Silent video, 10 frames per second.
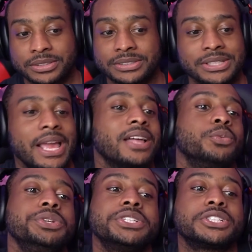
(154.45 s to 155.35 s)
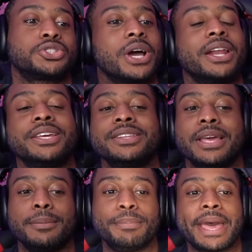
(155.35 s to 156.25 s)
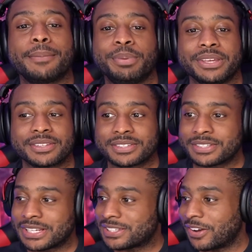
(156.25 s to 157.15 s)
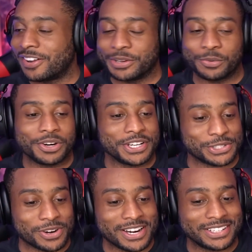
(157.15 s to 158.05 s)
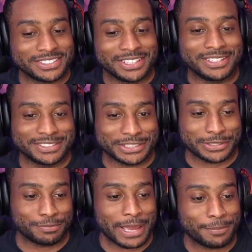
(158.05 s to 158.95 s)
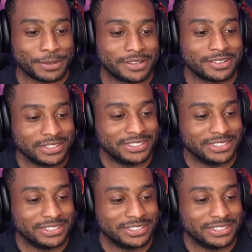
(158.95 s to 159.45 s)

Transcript: Exactly. We just trying to get that bat piss, because that's all it was, right? Just bat pee.